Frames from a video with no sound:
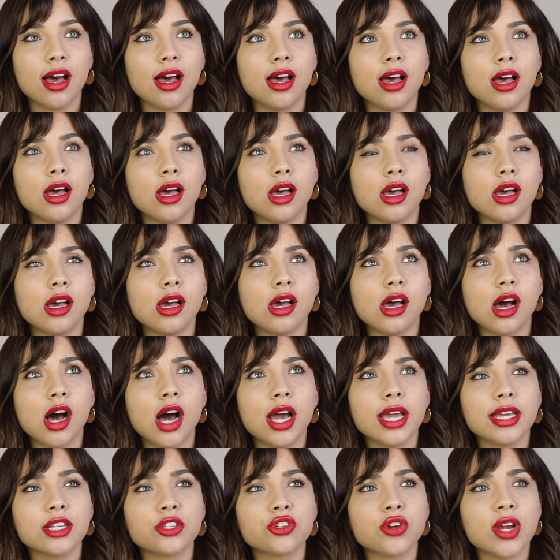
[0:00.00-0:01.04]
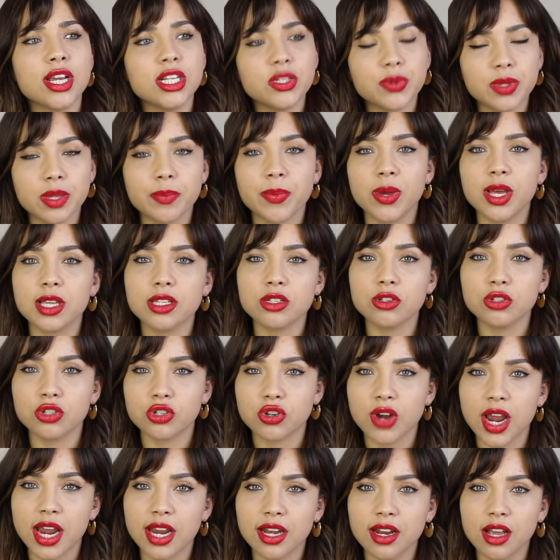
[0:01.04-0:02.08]
uh, I trained with a personal
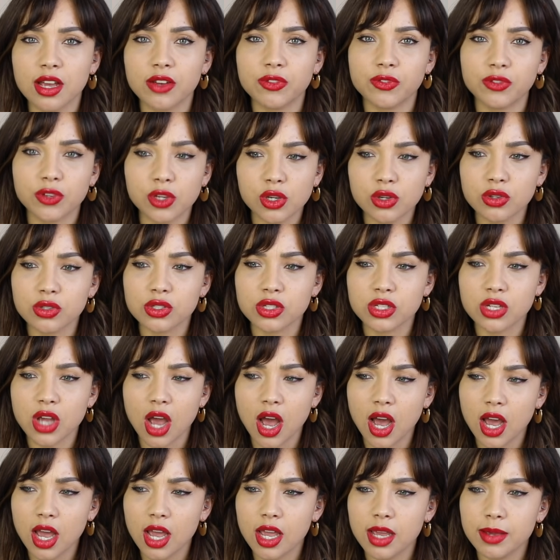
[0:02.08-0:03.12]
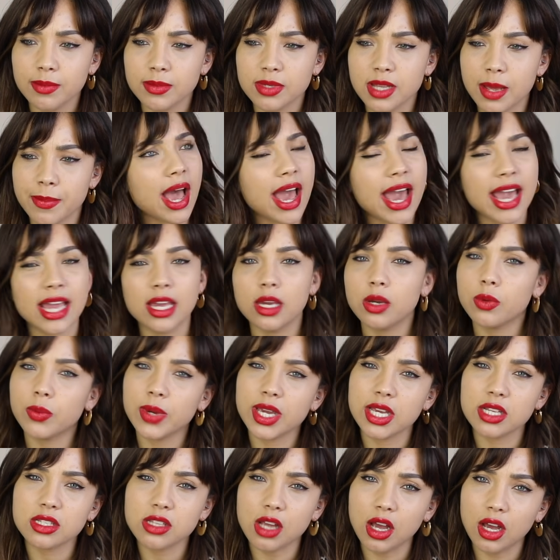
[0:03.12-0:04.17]
trainer a few times, like eight
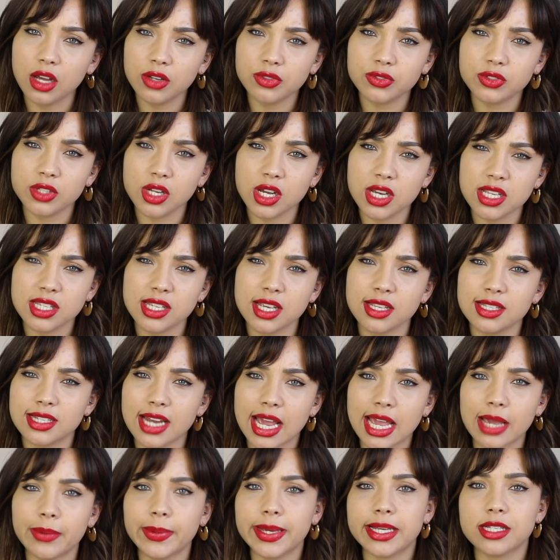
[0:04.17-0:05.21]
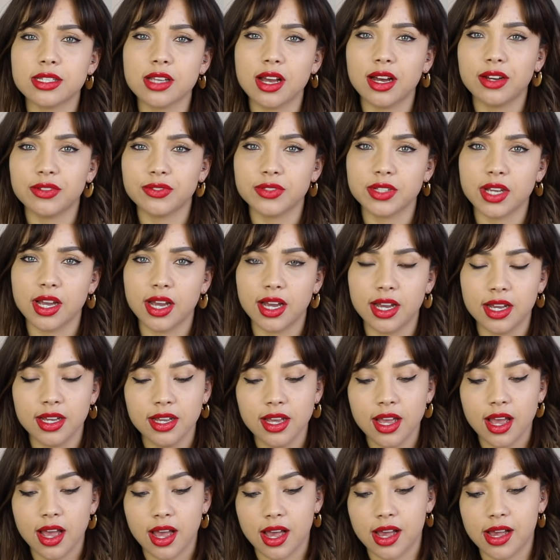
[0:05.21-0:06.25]
weeks after, six to eight weeks after,
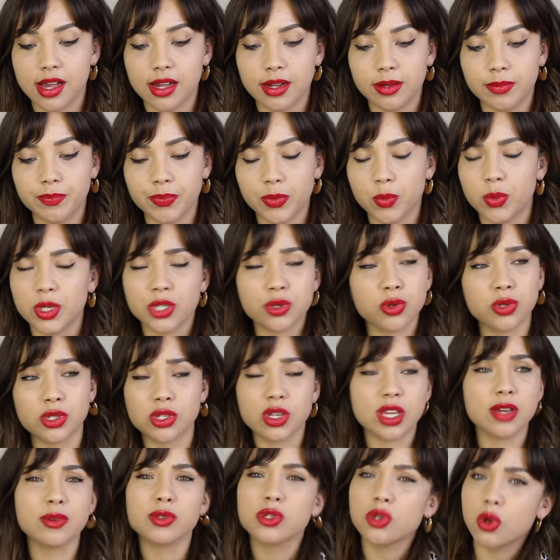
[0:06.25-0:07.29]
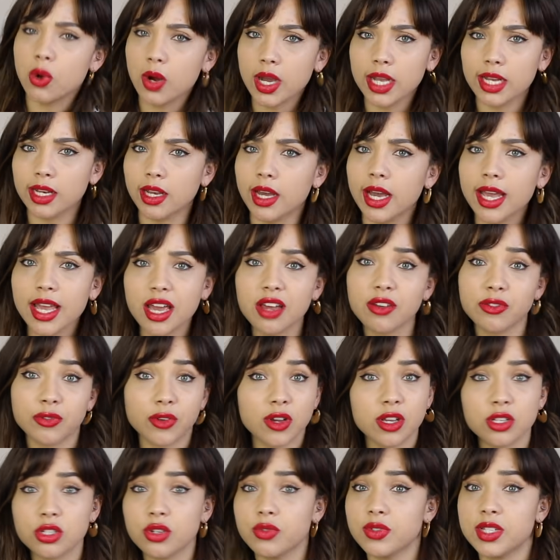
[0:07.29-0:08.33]
um, which was, it was quite light at
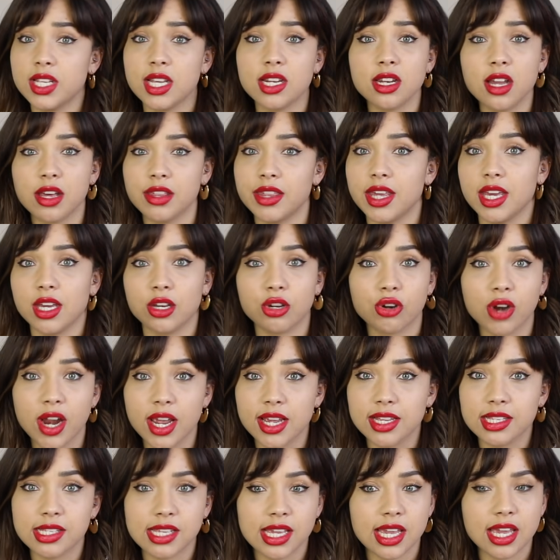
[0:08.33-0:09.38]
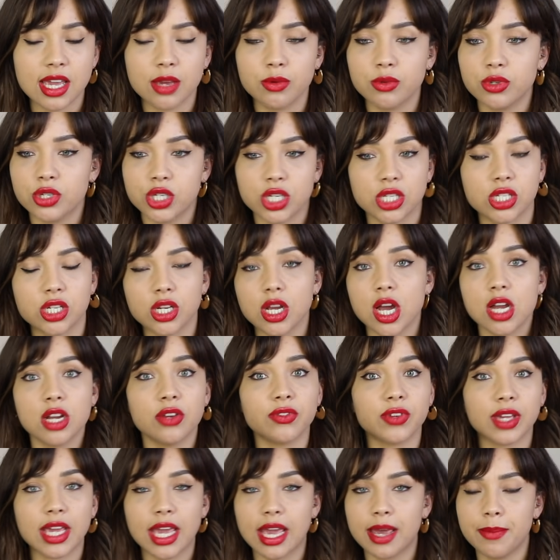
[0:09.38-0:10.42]
first, obviously nothing crazy. It was just to kind
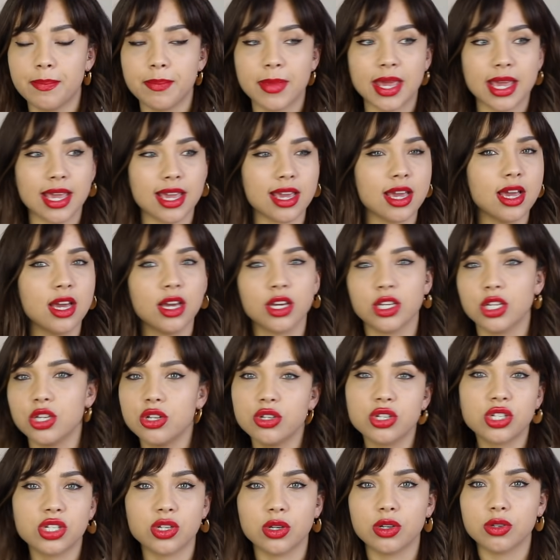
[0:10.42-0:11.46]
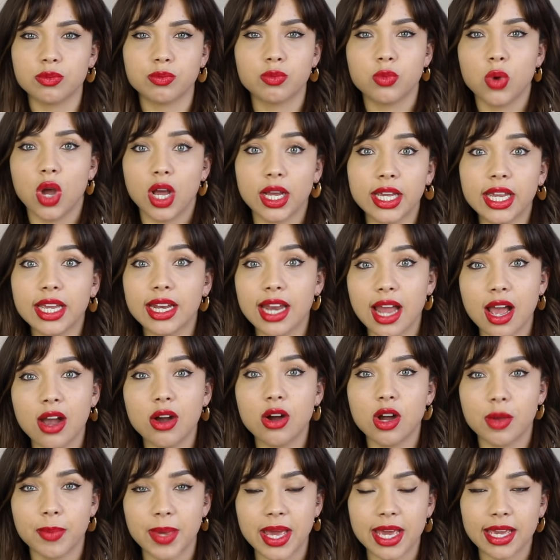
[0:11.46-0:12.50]
of get me used used to working
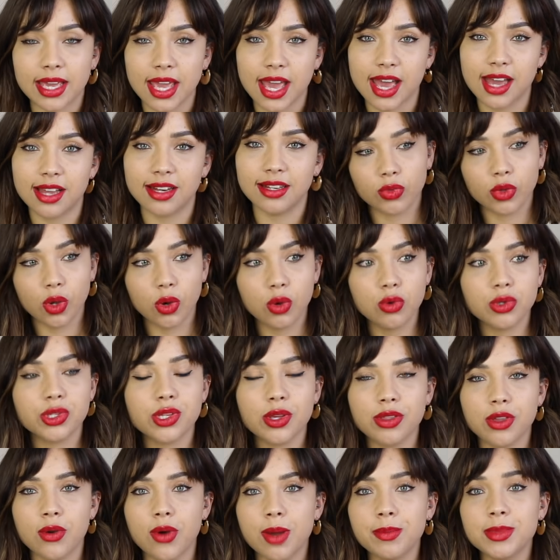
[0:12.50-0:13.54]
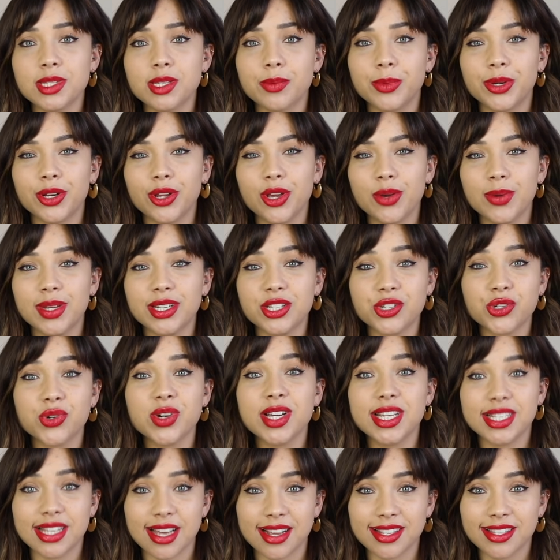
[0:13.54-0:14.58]
out a bit again. Also though, I'm someone who
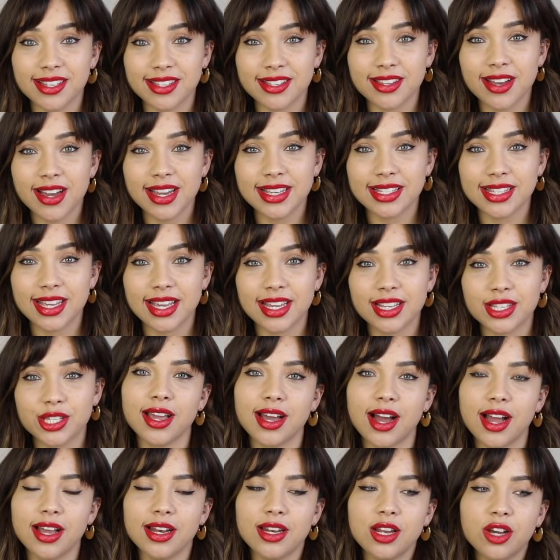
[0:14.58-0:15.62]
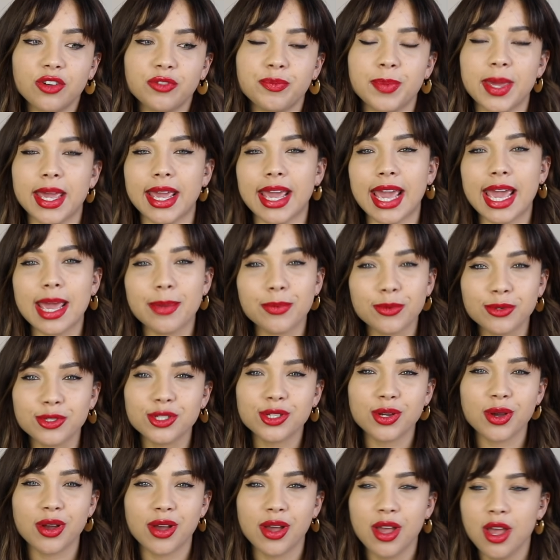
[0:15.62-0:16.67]
enjoys exercising, so I love being able
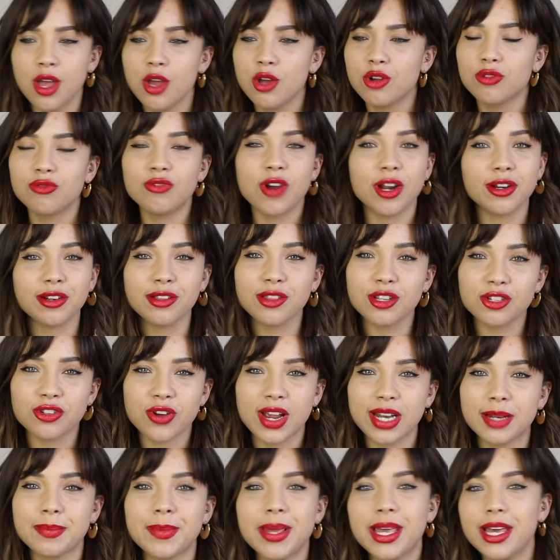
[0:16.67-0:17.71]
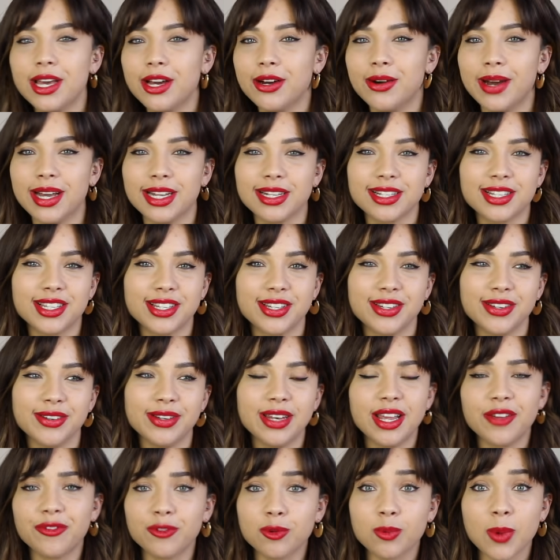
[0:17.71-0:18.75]
to run on the treadmill and to
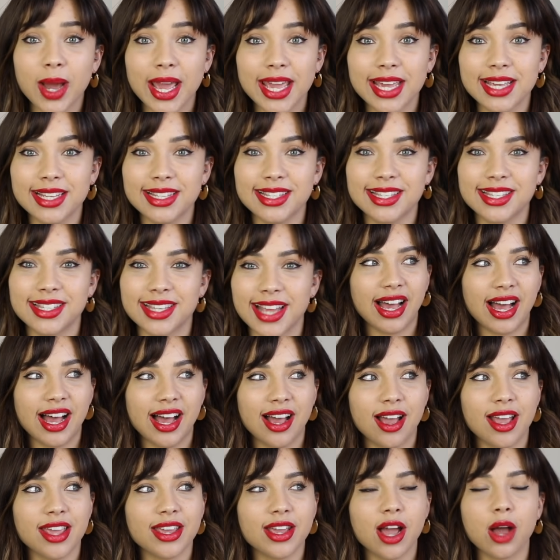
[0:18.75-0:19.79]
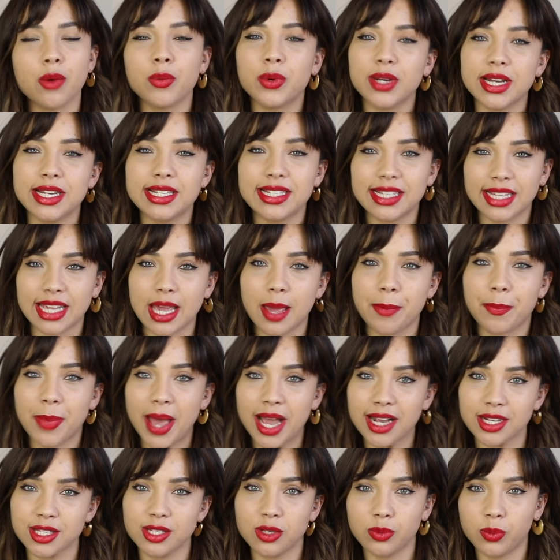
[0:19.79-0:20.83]
lift weights. I, yeah, I wanted to get
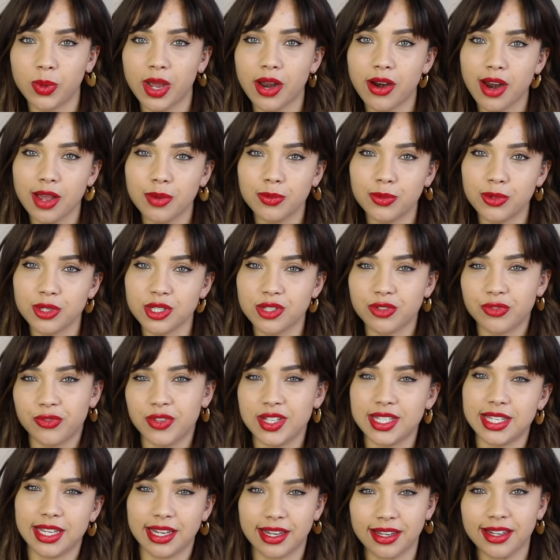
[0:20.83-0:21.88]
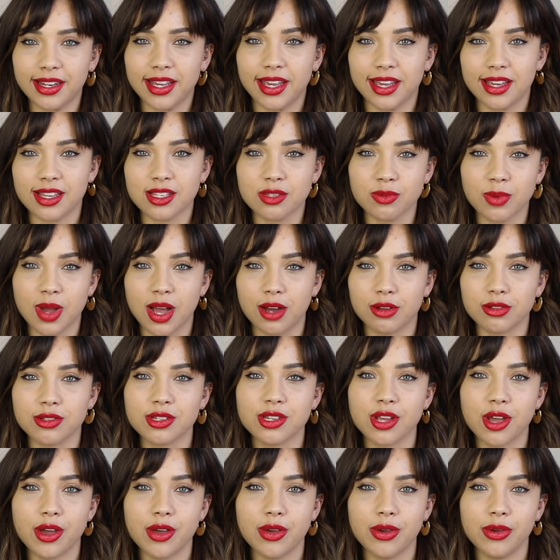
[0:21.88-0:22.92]
back to where I was physically as well,
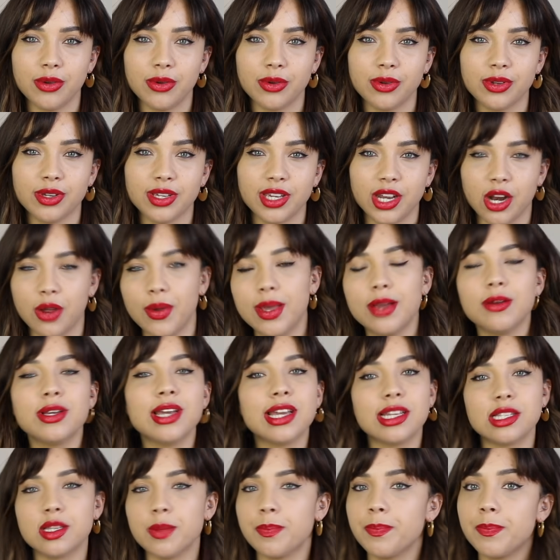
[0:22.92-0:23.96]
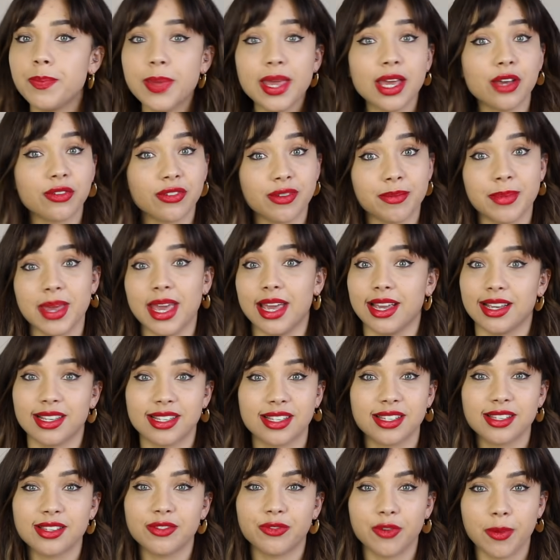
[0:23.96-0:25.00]
so you know, it is a bit of a
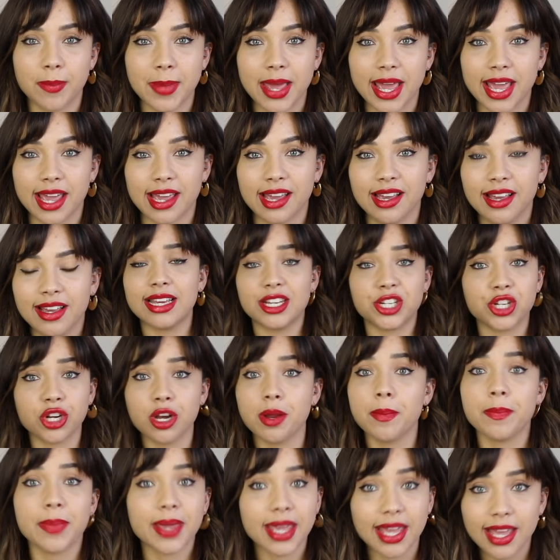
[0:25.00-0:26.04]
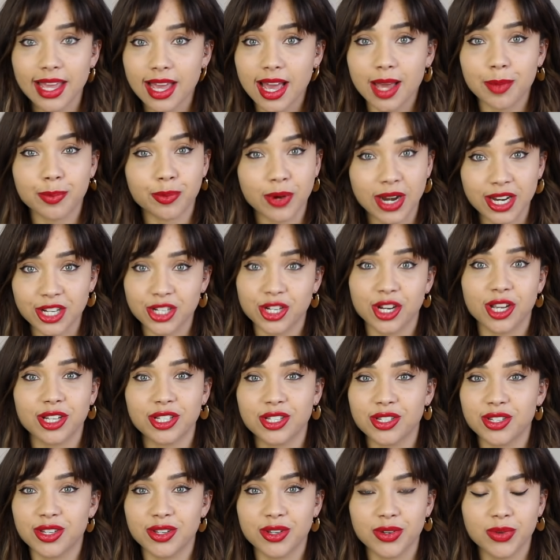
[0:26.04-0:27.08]
mix for me. There shouldn't be a
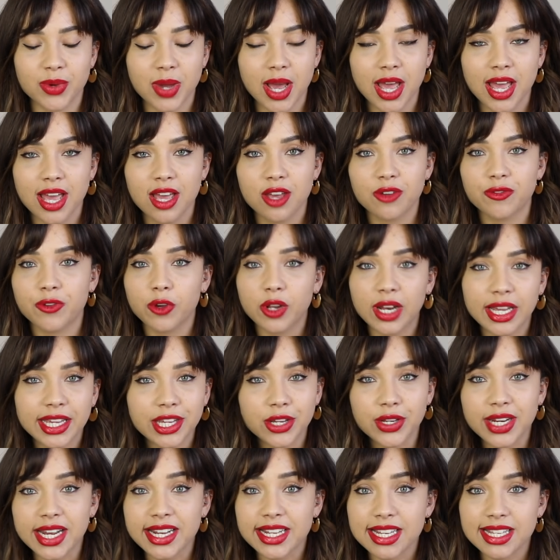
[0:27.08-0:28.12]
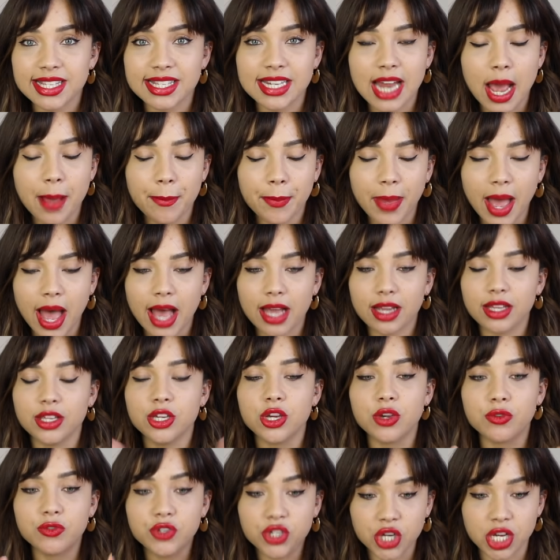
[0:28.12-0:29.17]
pressure to feel like you need to snap back.
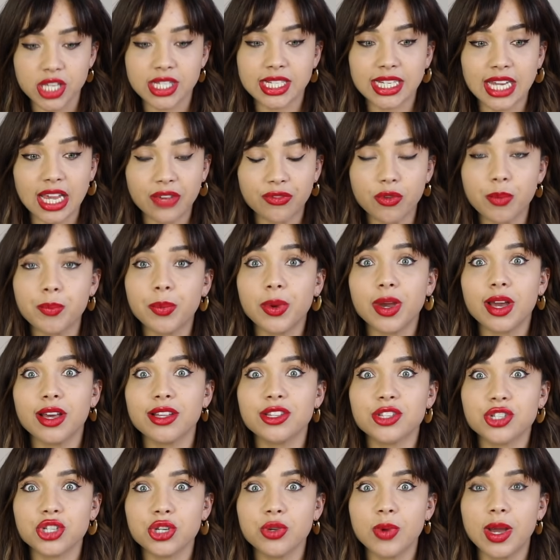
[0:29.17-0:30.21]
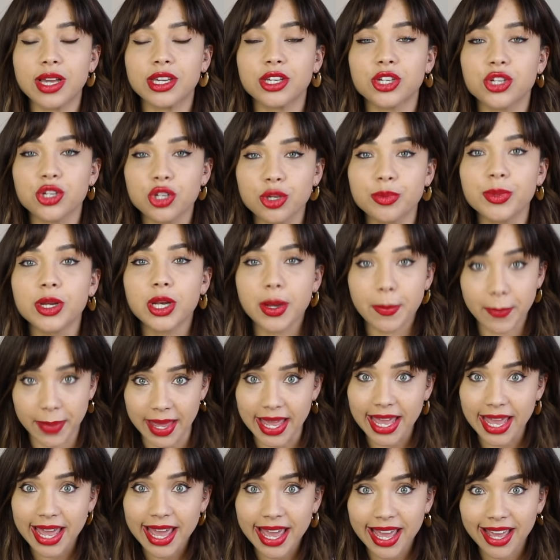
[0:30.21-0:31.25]
You've just given birth to a human
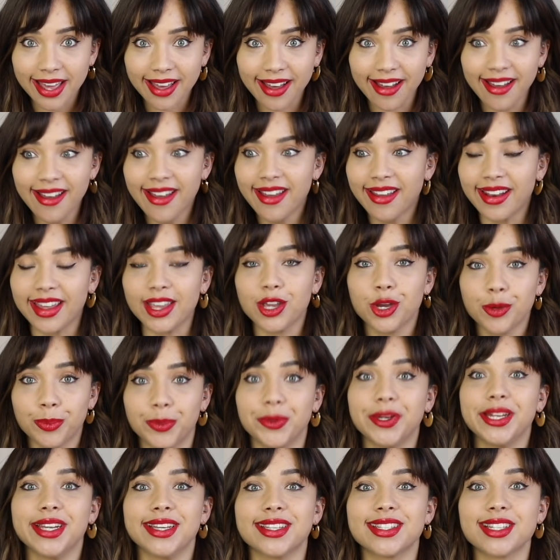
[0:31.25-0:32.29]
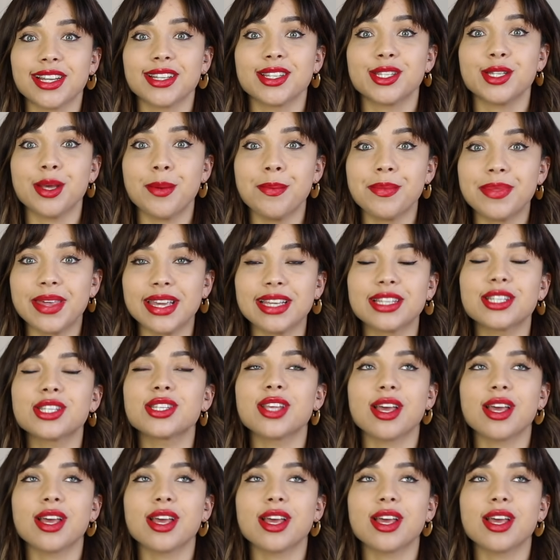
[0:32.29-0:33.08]
being, like your body has done something